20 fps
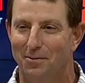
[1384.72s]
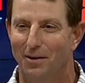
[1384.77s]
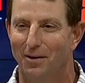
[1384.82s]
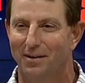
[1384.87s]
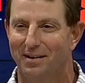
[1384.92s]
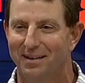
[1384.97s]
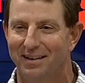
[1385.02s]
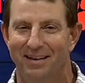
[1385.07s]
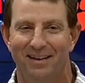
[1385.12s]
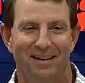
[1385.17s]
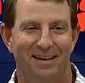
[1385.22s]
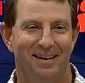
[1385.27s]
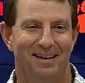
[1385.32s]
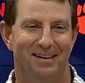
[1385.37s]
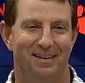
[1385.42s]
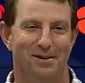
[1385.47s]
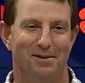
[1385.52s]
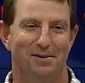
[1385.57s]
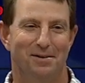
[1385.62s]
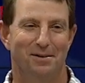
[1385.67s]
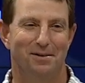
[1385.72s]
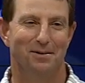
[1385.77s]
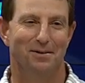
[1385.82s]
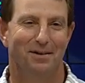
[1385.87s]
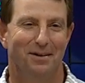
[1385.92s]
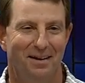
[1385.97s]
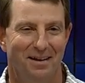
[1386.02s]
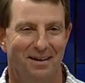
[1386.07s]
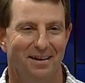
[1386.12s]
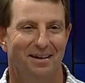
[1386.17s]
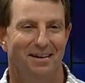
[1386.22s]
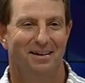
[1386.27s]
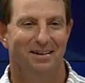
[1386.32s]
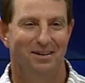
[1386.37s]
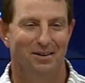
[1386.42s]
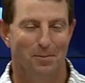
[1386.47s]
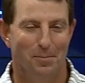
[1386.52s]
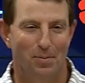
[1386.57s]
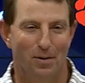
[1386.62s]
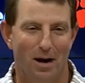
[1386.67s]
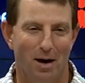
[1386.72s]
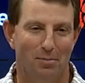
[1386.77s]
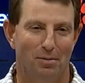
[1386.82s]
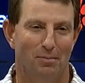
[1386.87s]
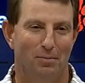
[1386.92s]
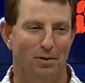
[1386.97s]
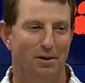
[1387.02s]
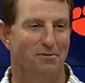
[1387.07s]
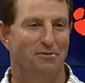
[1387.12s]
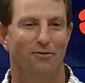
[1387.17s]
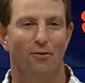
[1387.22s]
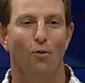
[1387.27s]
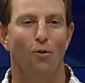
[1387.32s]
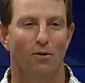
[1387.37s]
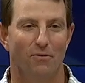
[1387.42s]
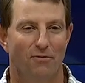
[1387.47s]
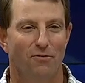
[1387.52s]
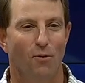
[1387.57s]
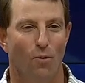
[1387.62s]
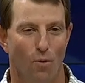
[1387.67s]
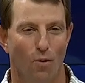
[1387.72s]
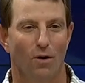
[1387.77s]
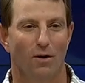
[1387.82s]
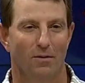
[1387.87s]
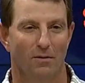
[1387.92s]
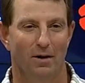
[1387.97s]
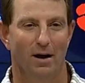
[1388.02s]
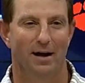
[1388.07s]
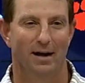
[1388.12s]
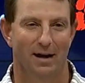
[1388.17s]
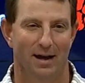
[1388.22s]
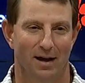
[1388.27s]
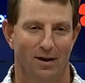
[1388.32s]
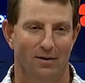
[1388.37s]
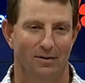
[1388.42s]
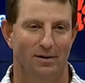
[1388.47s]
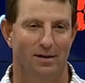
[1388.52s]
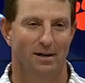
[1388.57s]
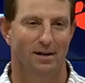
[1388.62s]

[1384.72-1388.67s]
work. You're probably 4-4 right now.